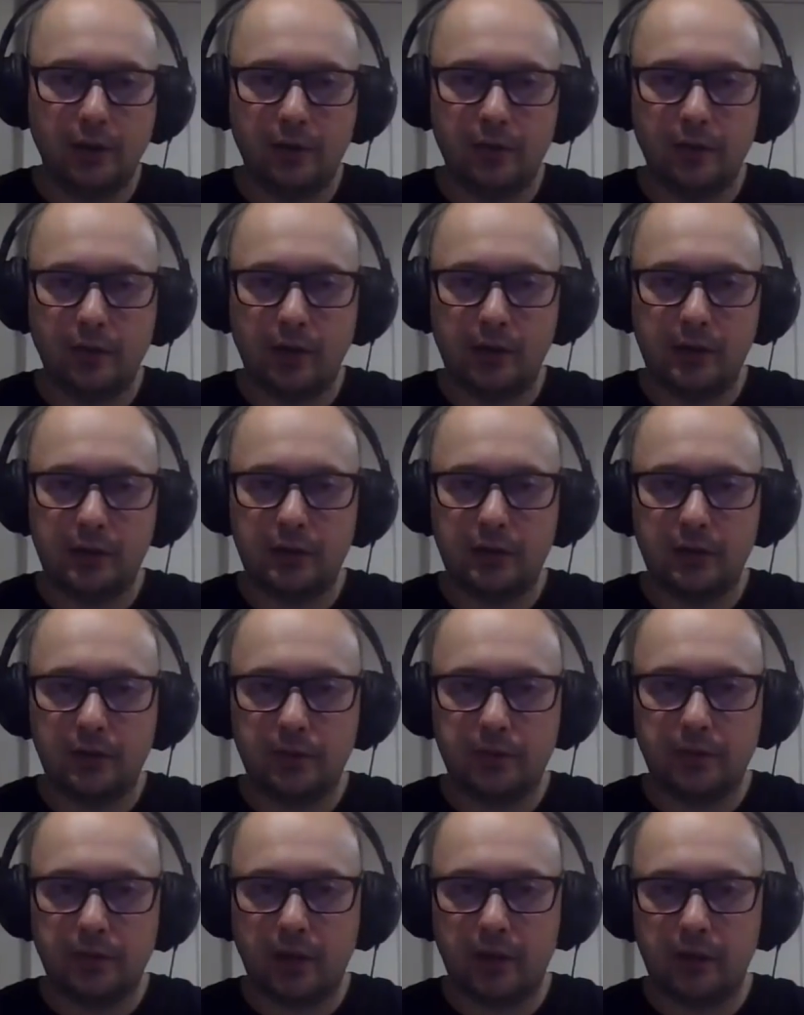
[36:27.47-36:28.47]

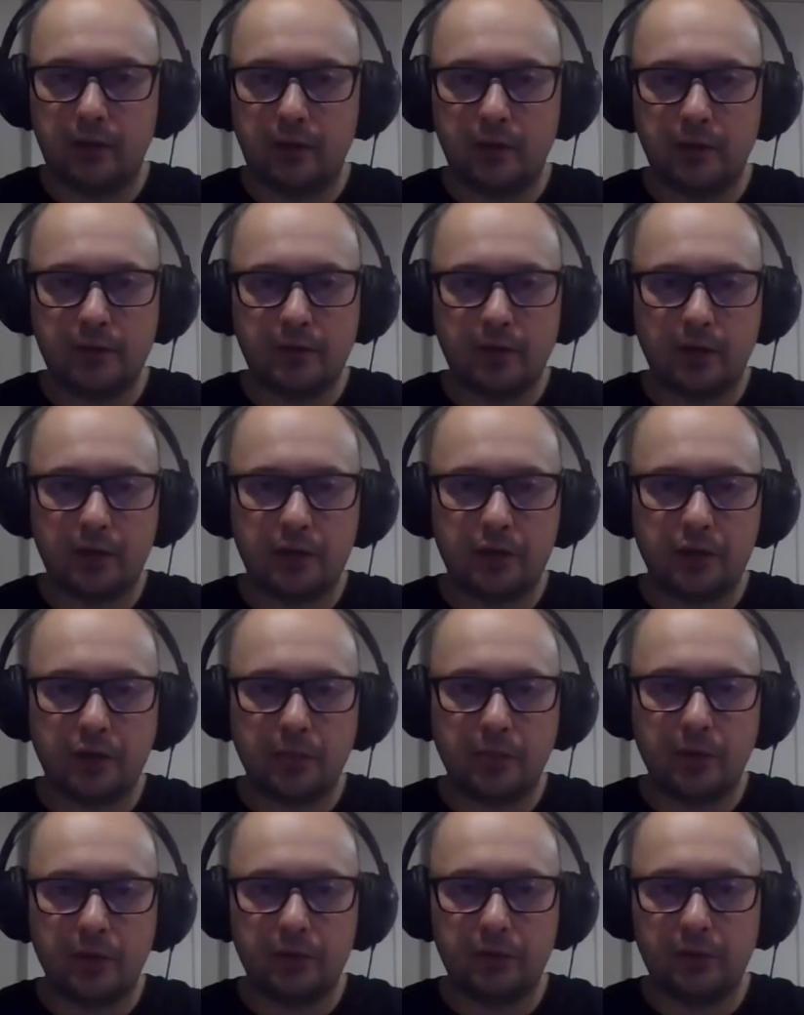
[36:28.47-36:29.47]
19th, 18th century
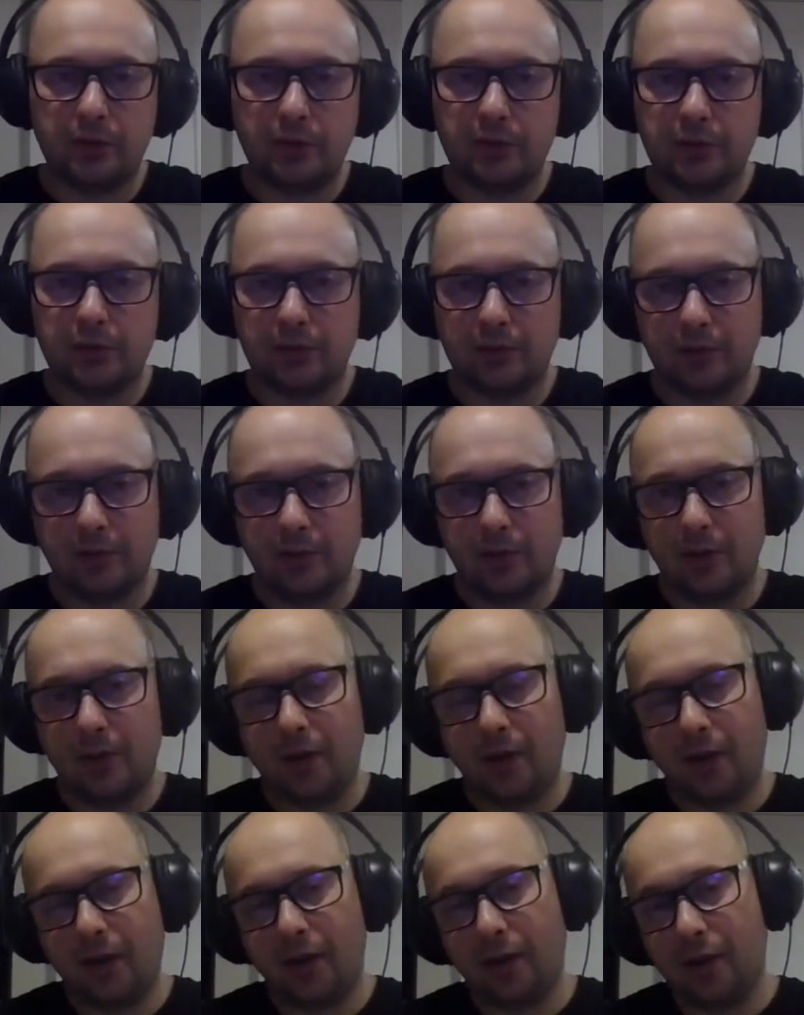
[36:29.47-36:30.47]
buildings
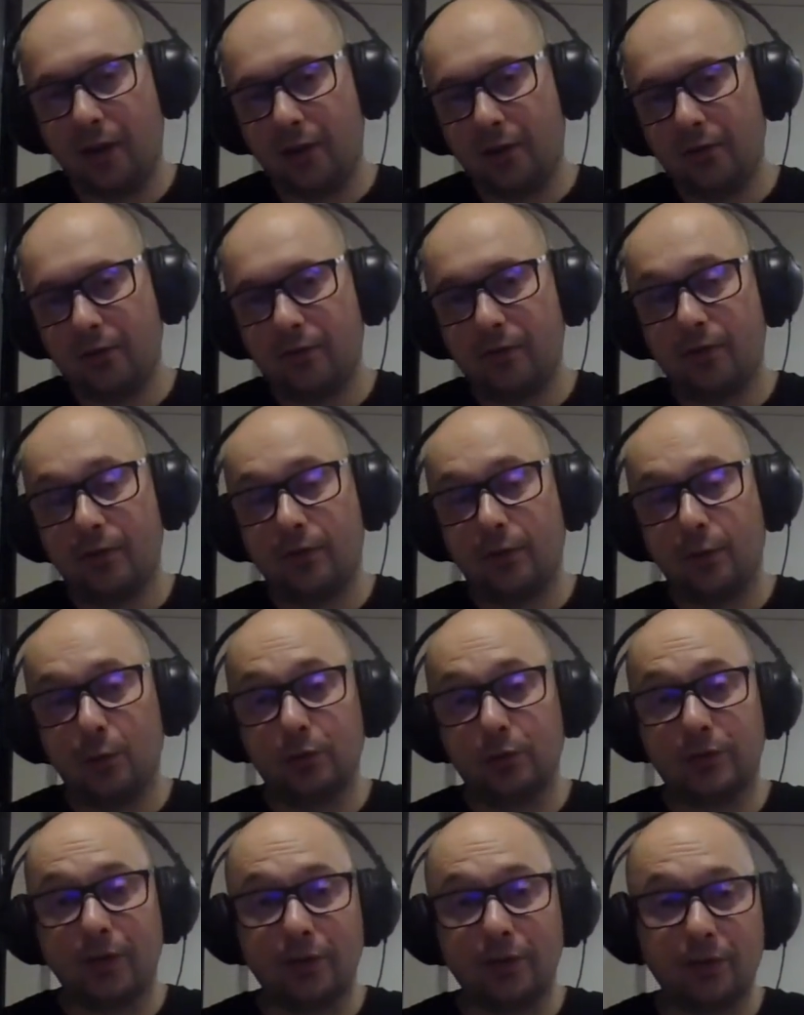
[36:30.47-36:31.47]
have
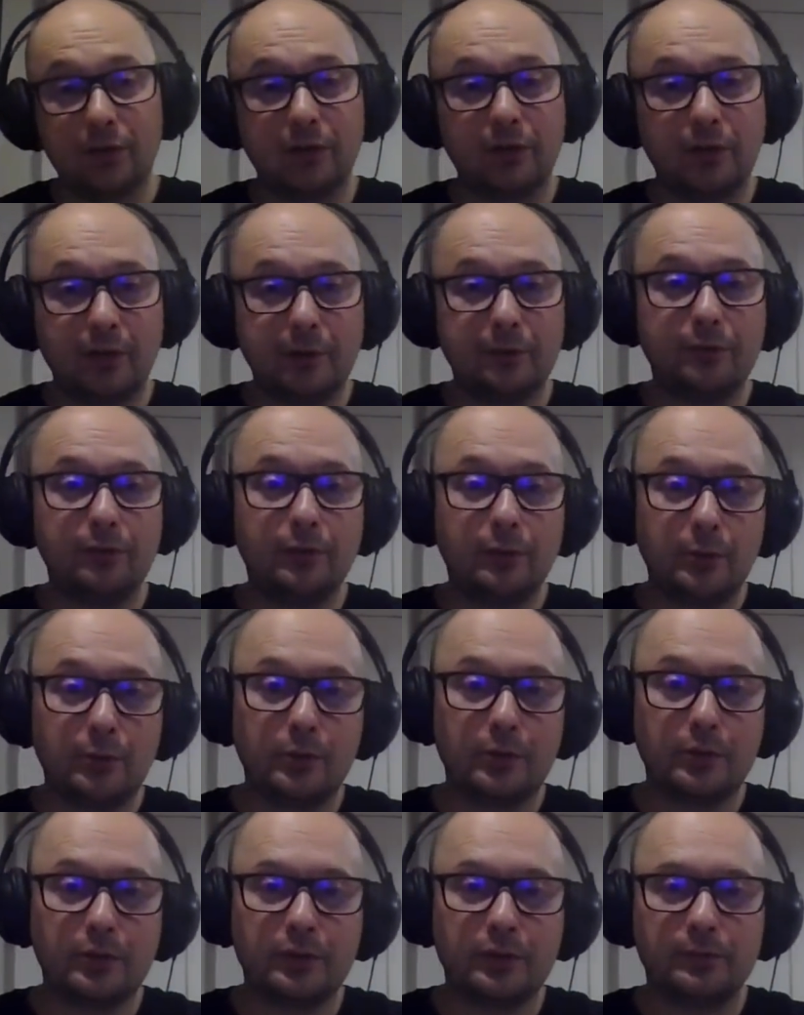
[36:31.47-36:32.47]
those underground
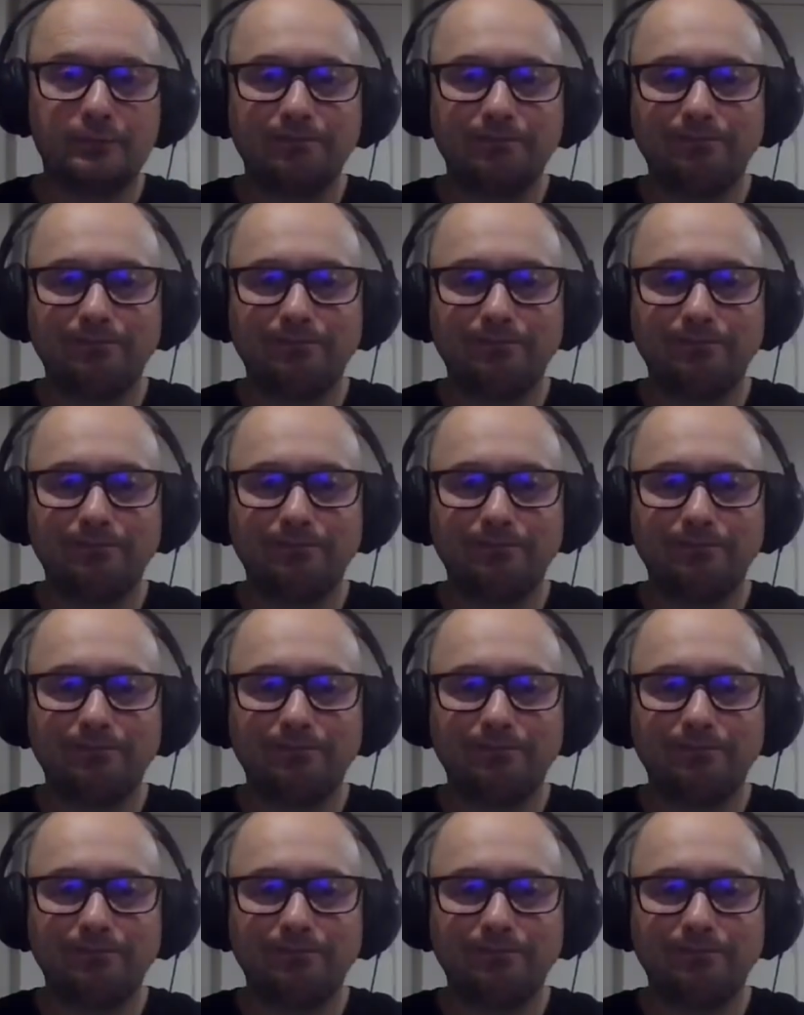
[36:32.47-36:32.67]
floors.